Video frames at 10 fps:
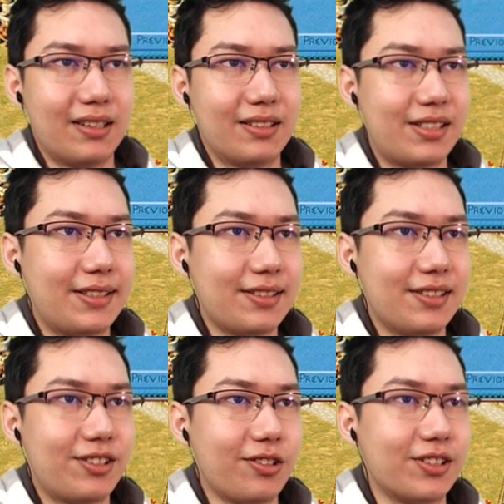
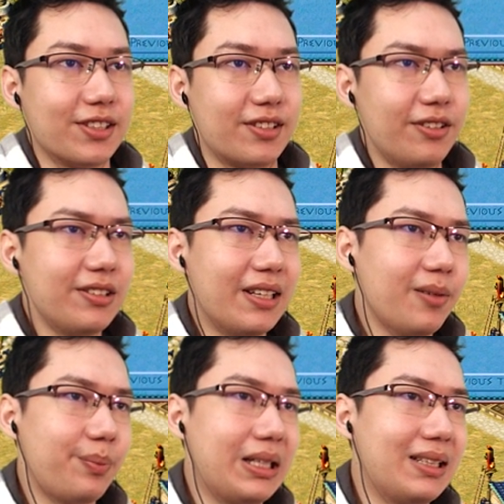Citizen soldiers. Though you
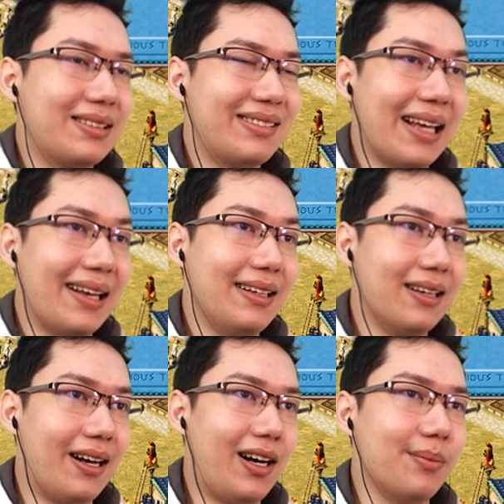cannot build a
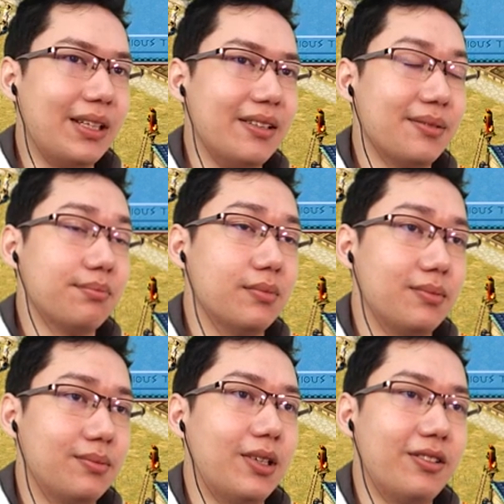standing army...
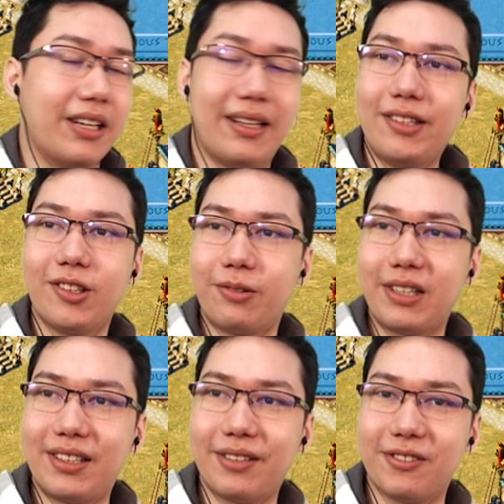Okay, that's
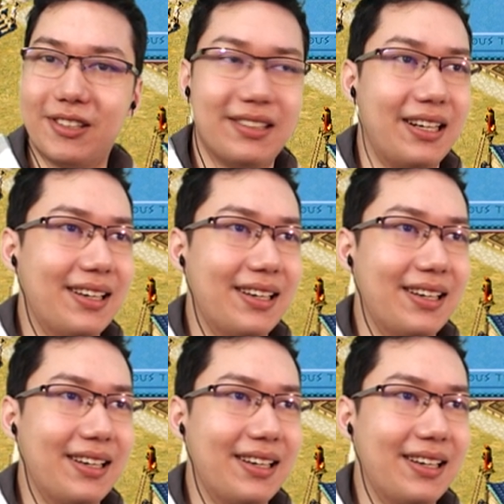already different.